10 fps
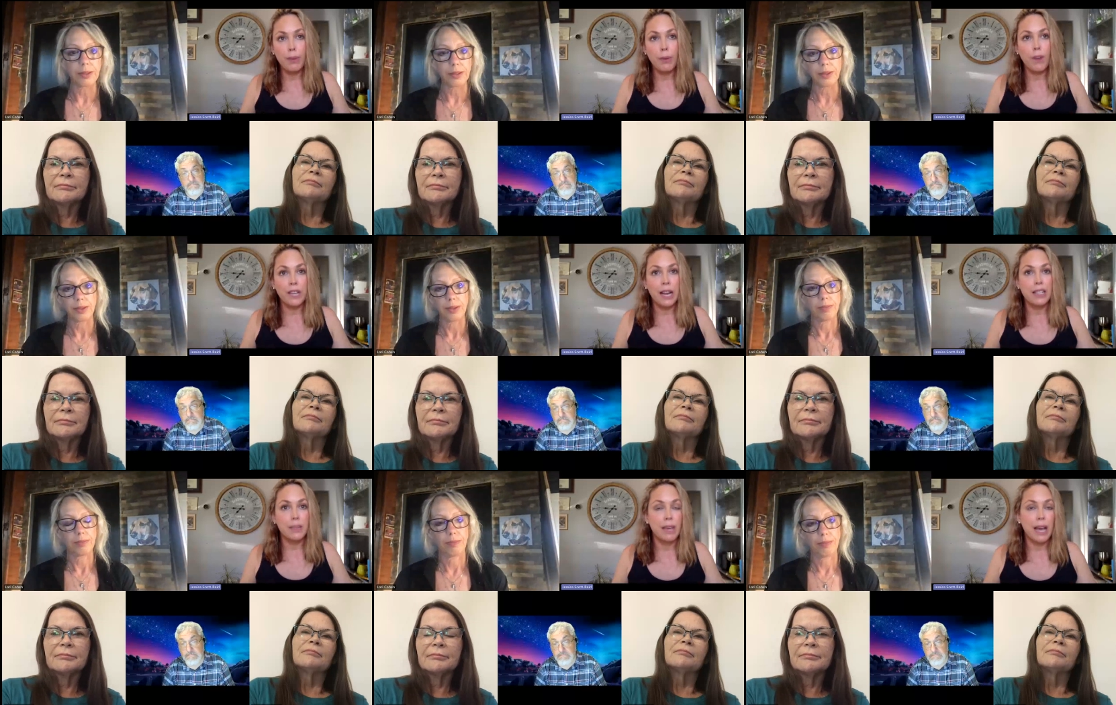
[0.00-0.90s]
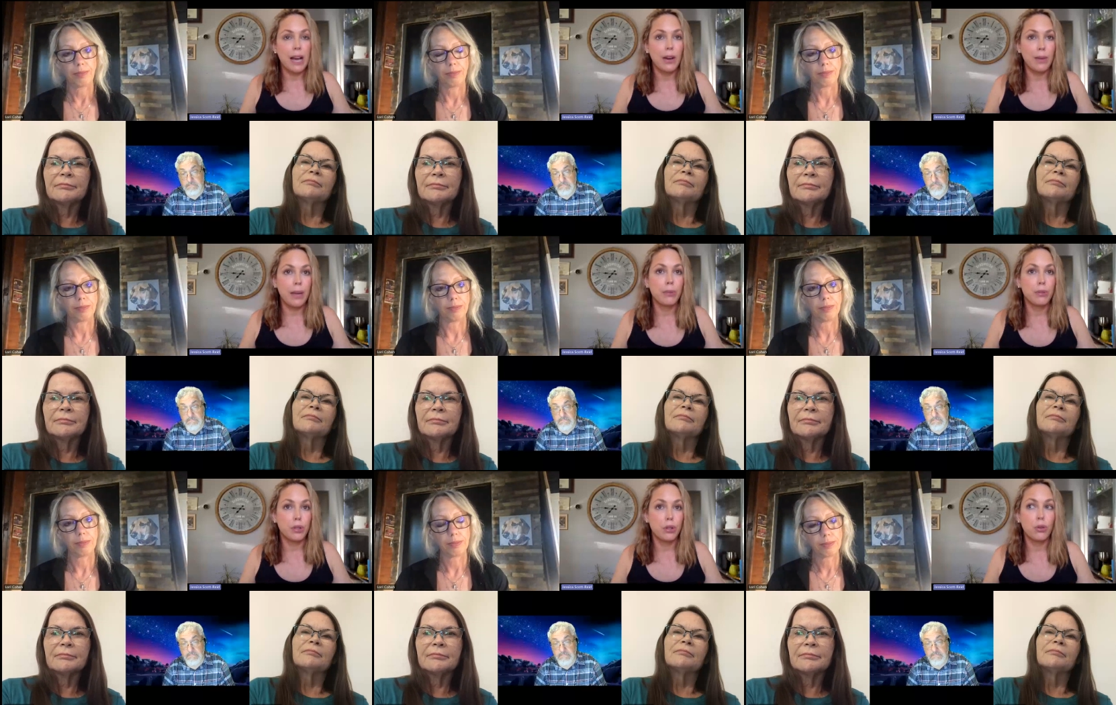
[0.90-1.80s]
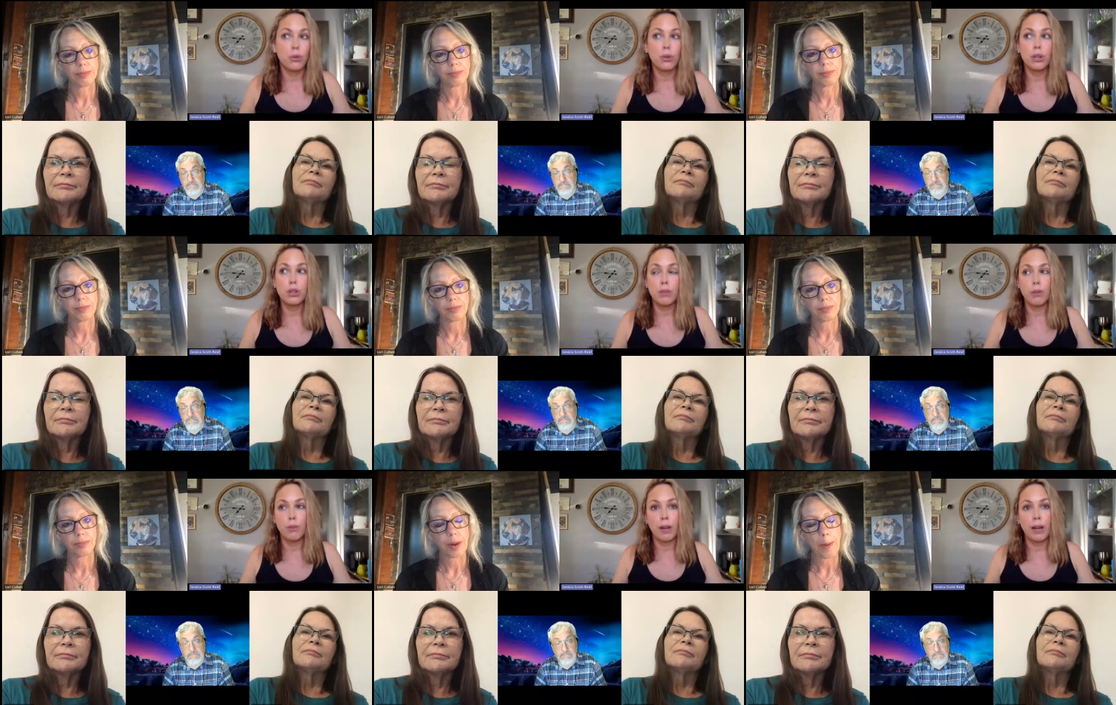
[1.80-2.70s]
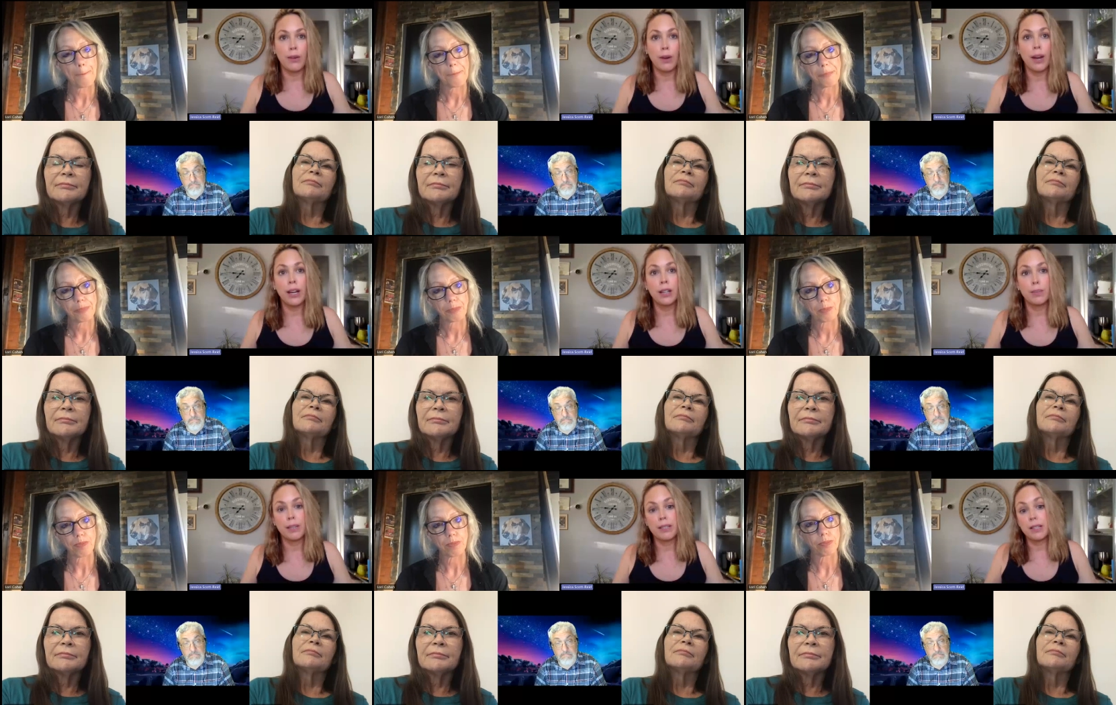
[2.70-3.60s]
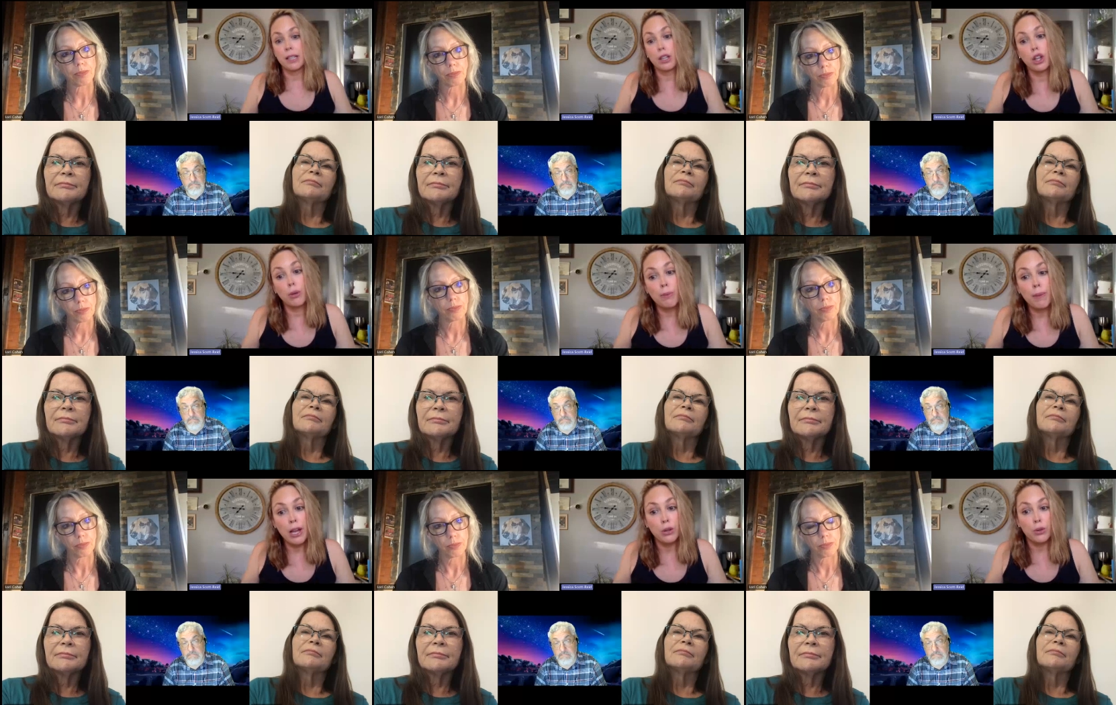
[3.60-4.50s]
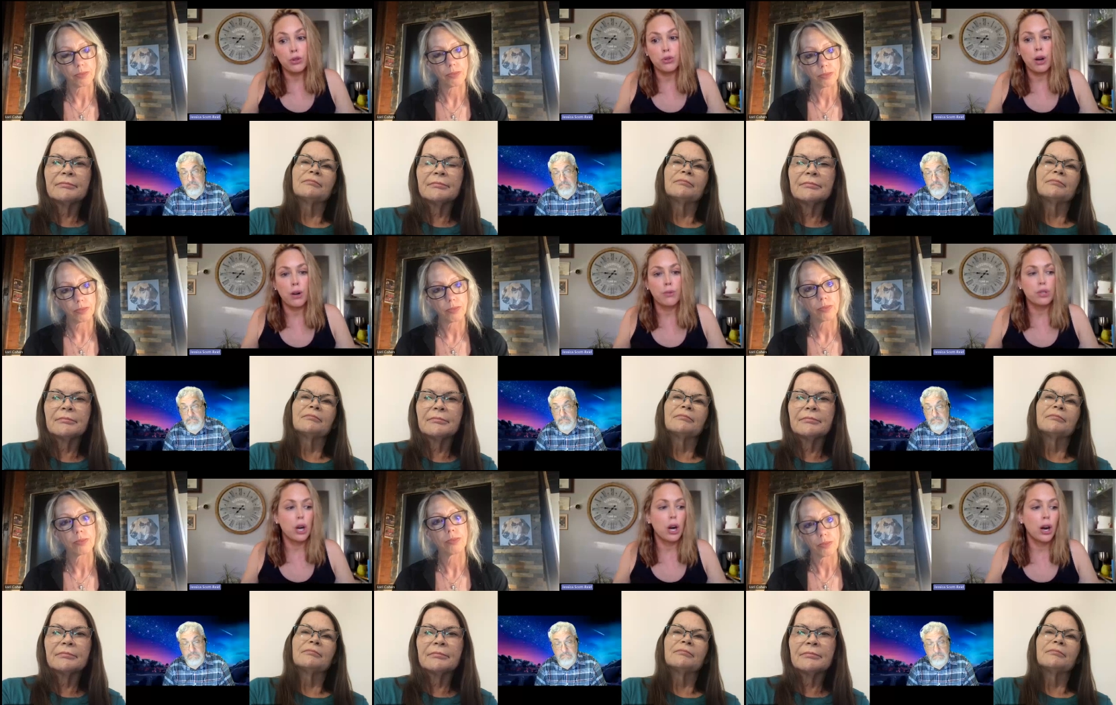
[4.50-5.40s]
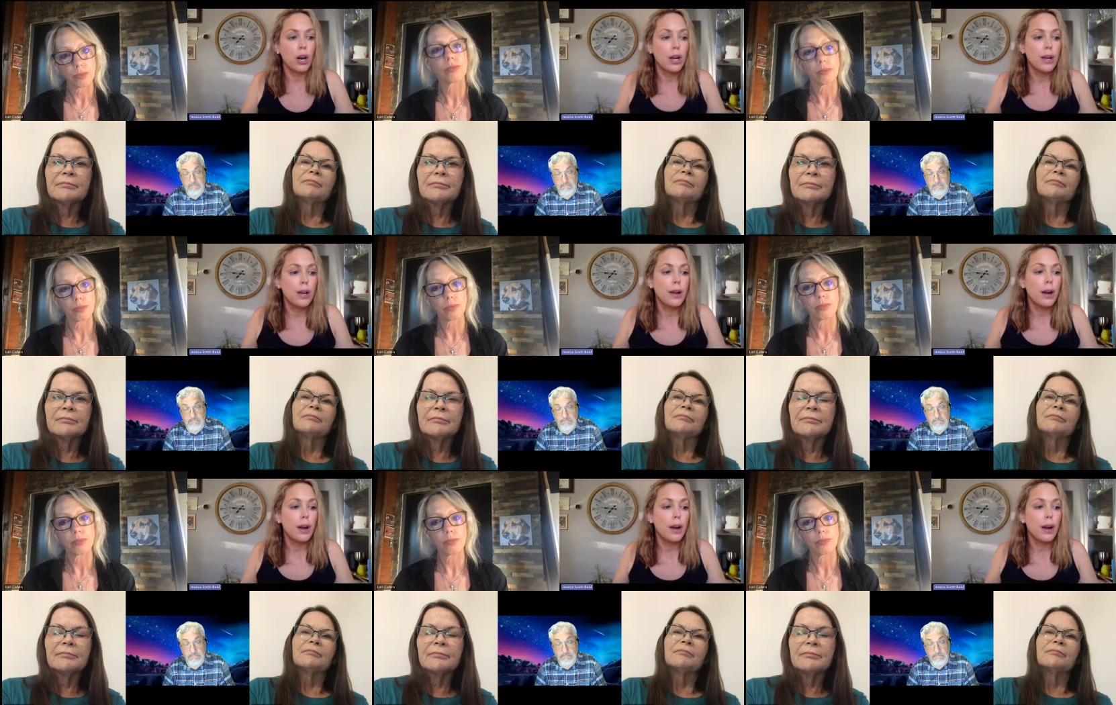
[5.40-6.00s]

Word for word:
Speaker 1: And people often ask me how I'm able to contribute my writing to places like the Globe and Mail or the Toronto Star